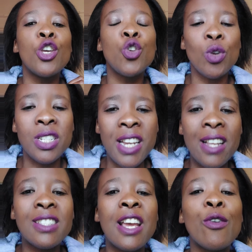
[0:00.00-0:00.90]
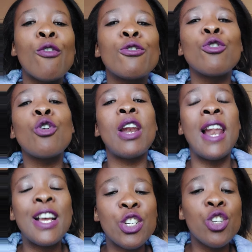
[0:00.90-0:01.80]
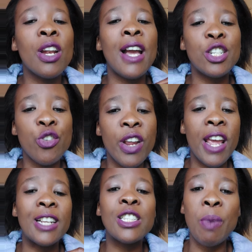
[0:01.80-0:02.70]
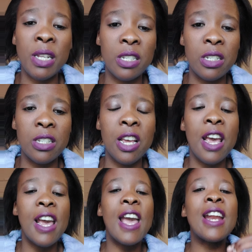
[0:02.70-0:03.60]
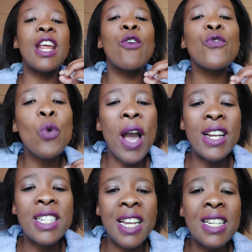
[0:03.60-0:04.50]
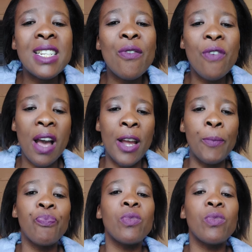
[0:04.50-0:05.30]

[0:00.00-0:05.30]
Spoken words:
your debts, and also your luxury expenses. And if you identify